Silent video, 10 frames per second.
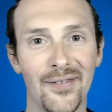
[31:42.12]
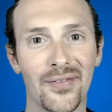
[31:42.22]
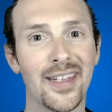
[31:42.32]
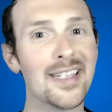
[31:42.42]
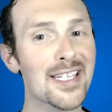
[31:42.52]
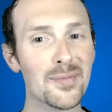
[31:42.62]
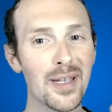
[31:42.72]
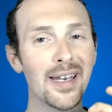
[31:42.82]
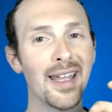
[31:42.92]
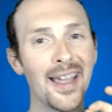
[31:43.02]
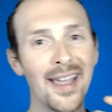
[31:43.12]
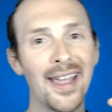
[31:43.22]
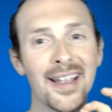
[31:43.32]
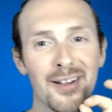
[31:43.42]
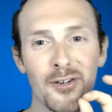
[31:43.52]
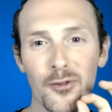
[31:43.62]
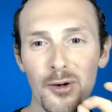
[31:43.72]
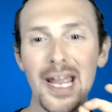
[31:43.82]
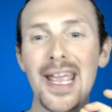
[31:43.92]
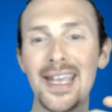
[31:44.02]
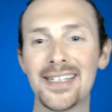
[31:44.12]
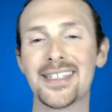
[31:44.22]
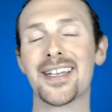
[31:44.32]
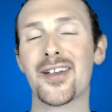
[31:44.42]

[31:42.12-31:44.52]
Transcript: This has been a great